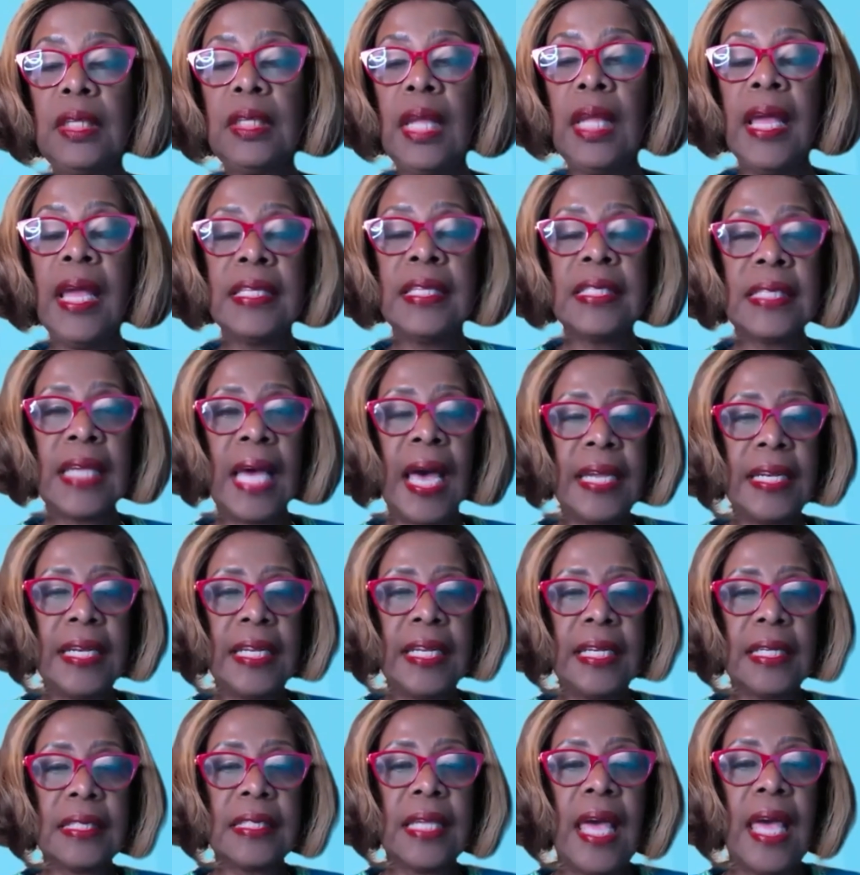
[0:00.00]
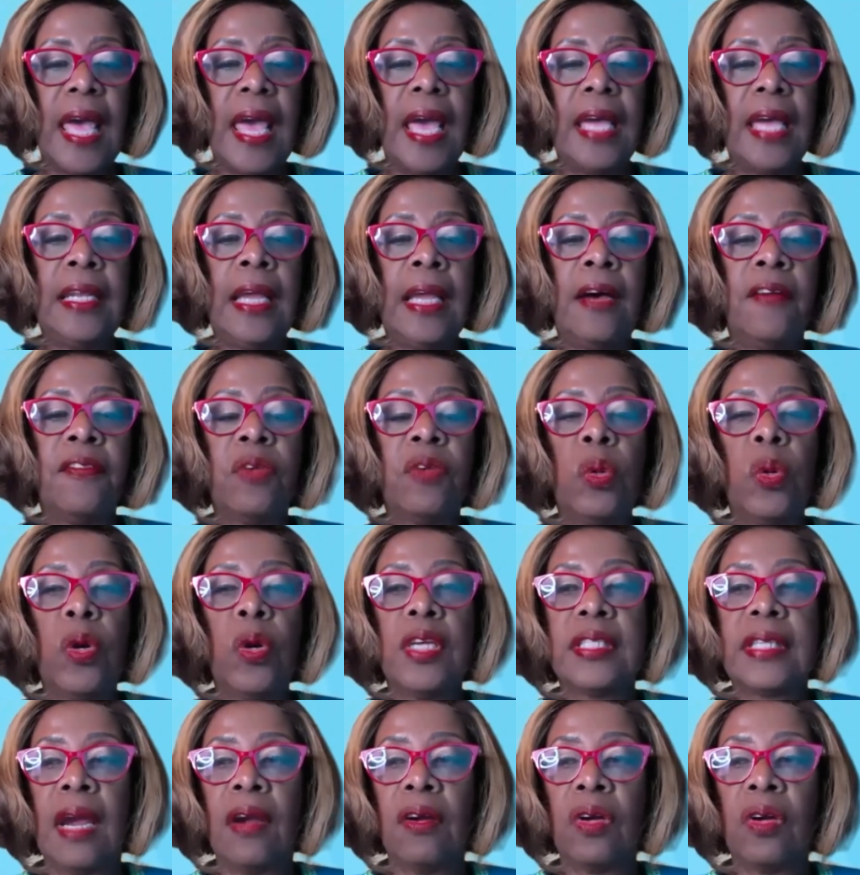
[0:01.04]
and Tidings, and of
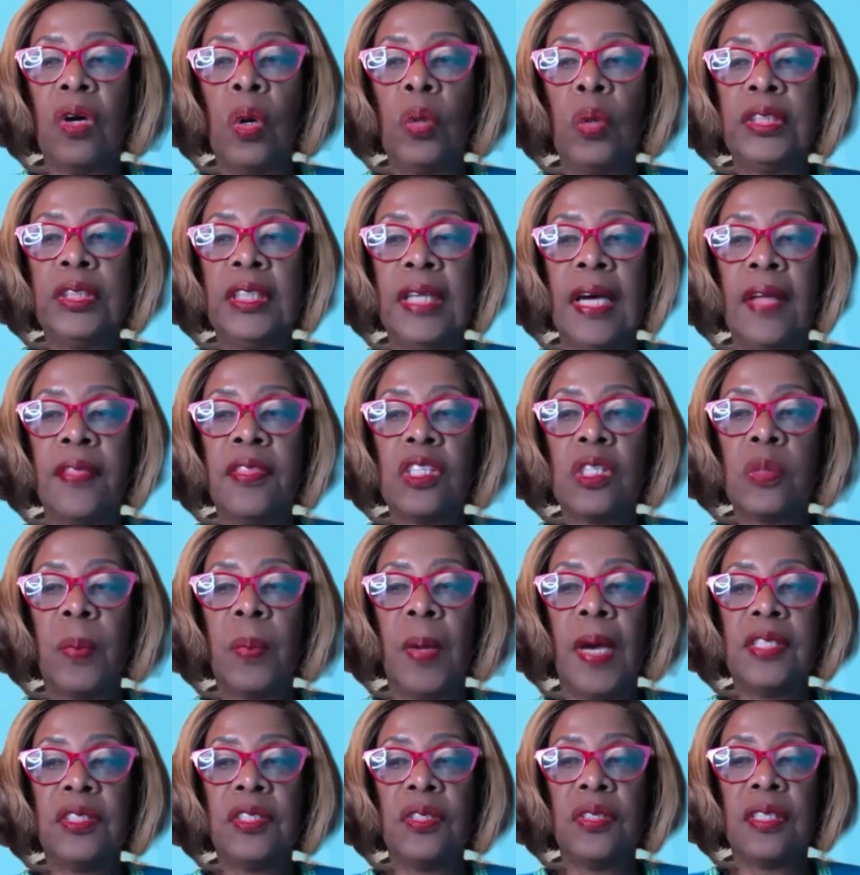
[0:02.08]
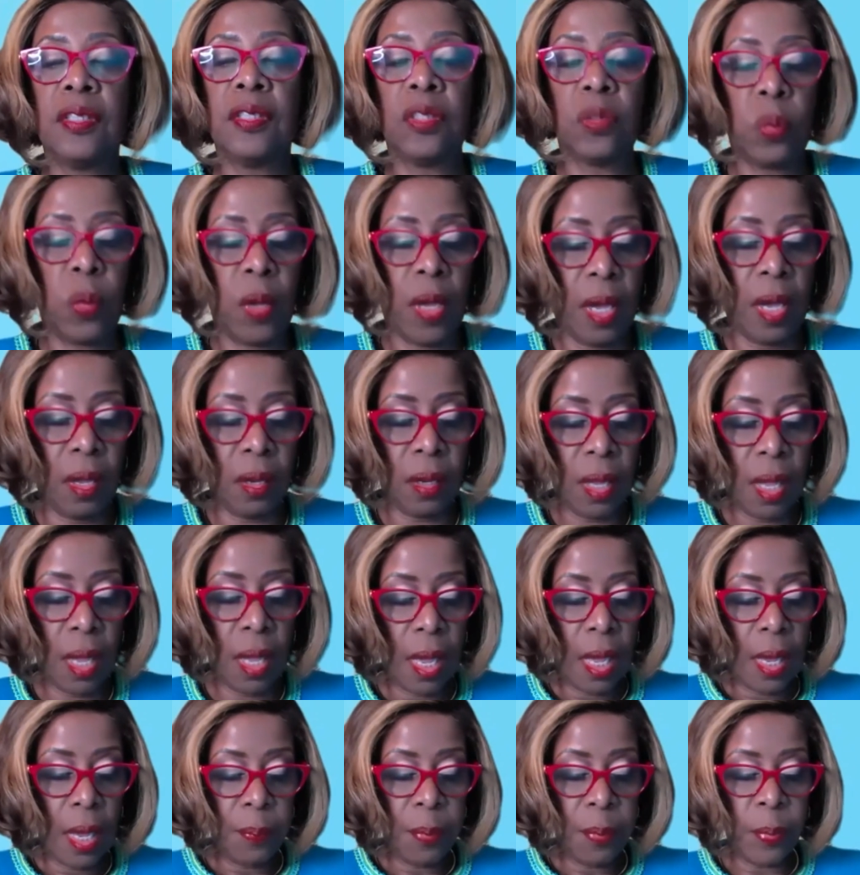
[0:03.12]
course our gold and other sponsors as well.
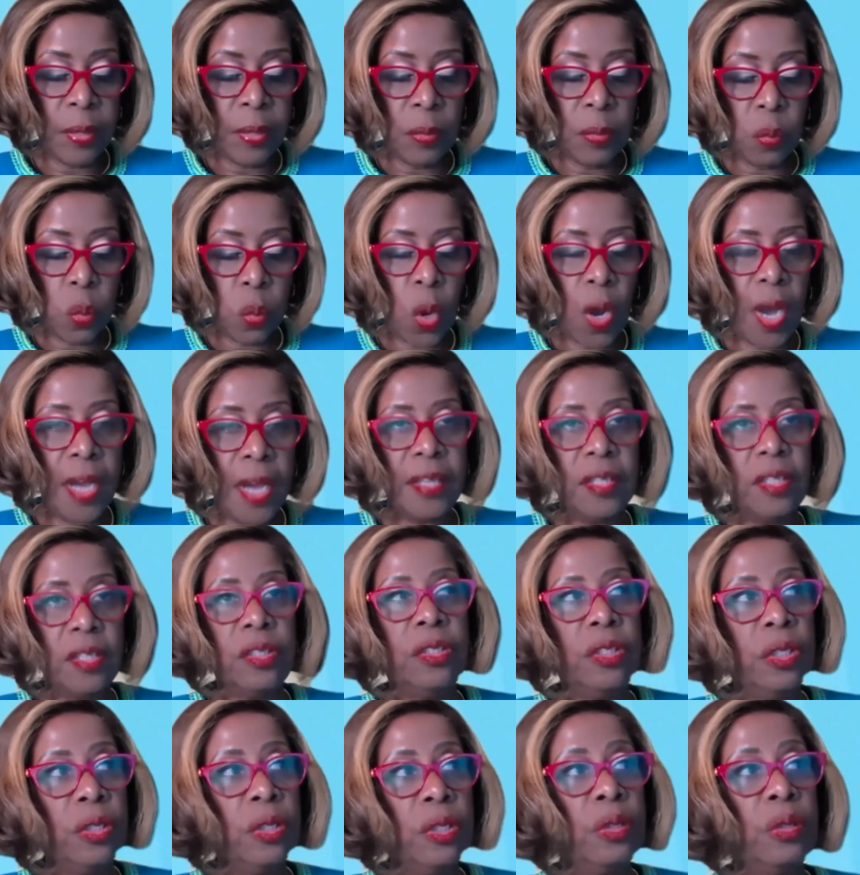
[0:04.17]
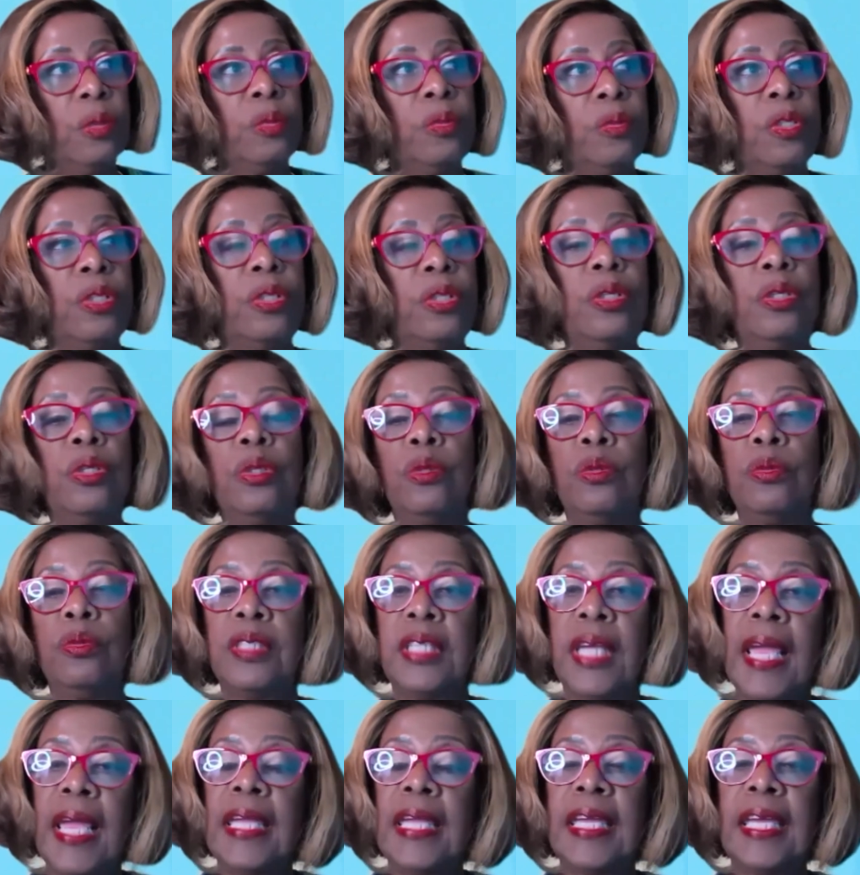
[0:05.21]
But we want you to
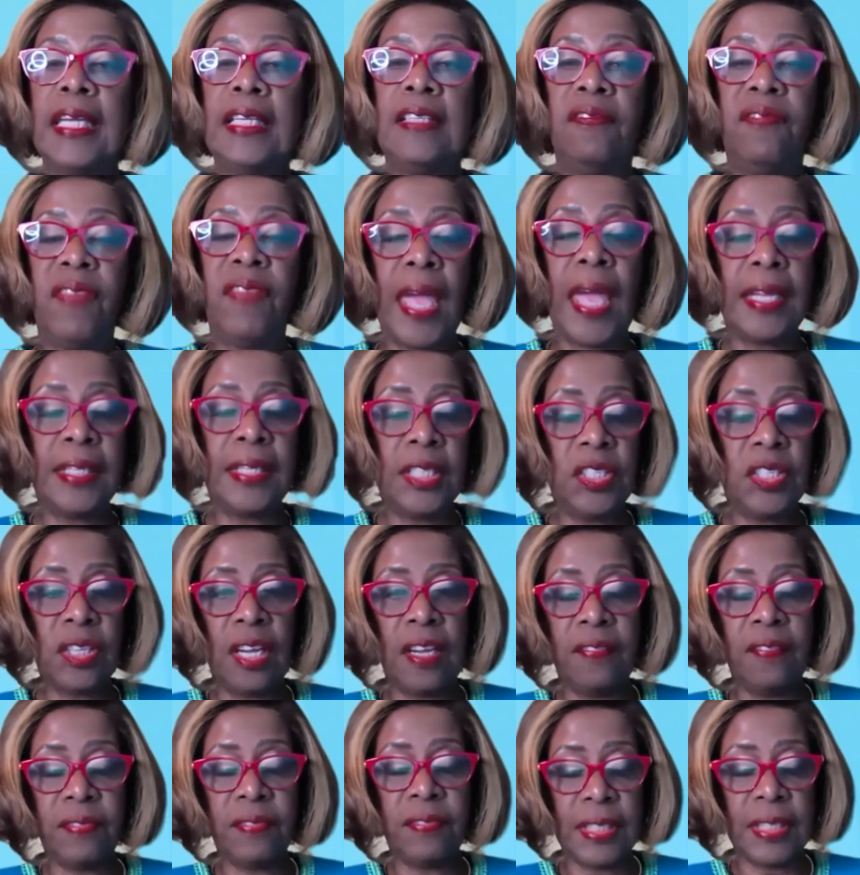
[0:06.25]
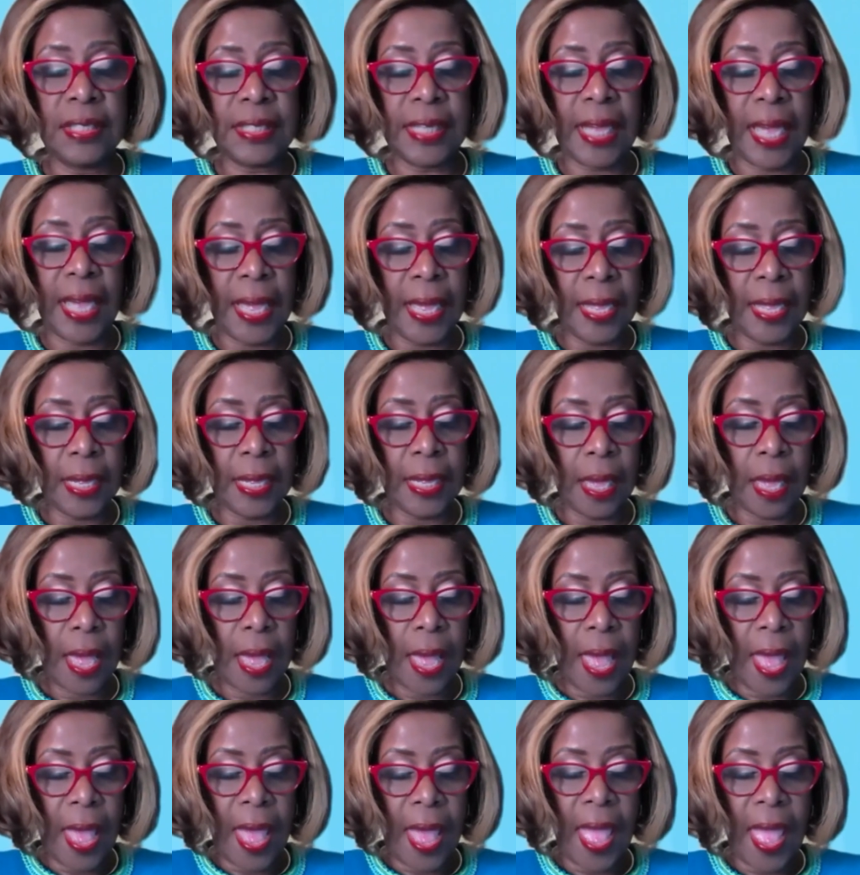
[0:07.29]
take advantage of today
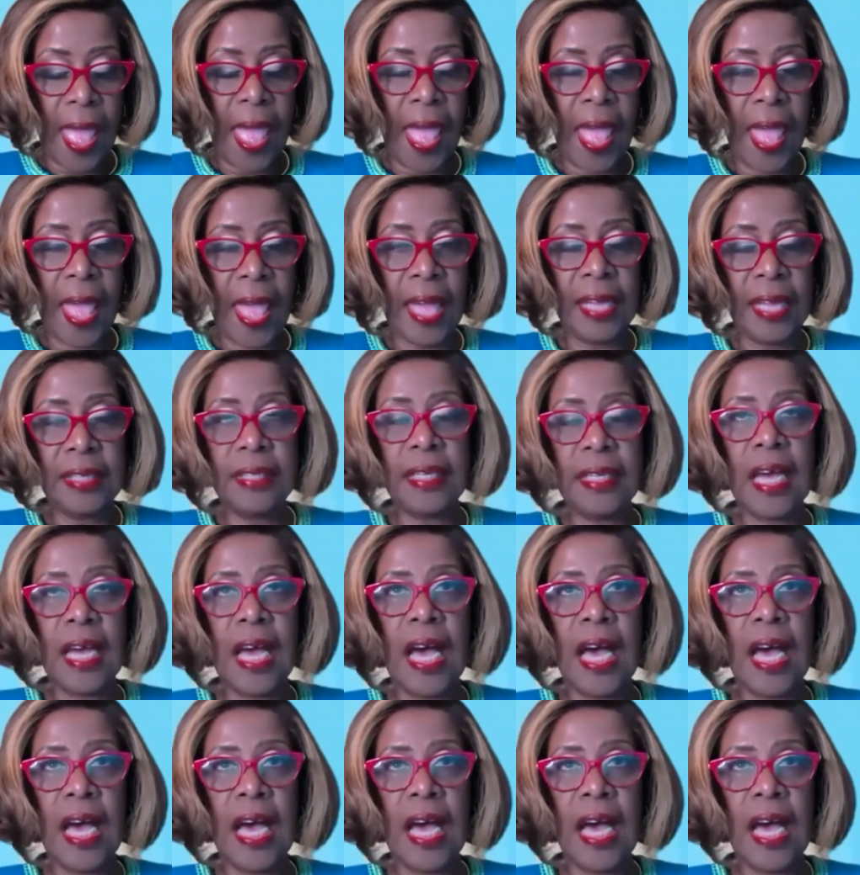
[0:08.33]
and